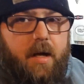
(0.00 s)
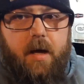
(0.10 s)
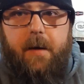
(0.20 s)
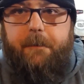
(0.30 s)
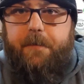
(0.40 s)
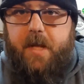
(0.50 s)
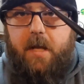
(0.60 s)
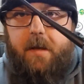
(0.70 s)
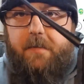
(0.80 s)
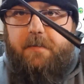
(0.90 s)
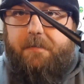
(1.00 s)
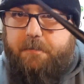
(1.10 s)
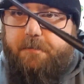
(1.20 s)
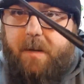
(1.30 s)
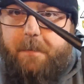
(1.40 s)
I have
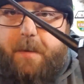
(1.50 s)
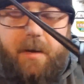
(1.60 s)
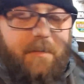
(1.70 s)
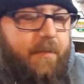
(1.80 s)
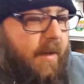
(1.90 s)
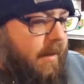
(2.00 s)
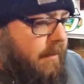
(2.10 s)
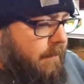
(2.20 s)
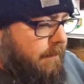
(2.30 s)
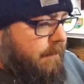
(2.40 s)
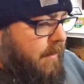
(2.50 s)
my Baofeng...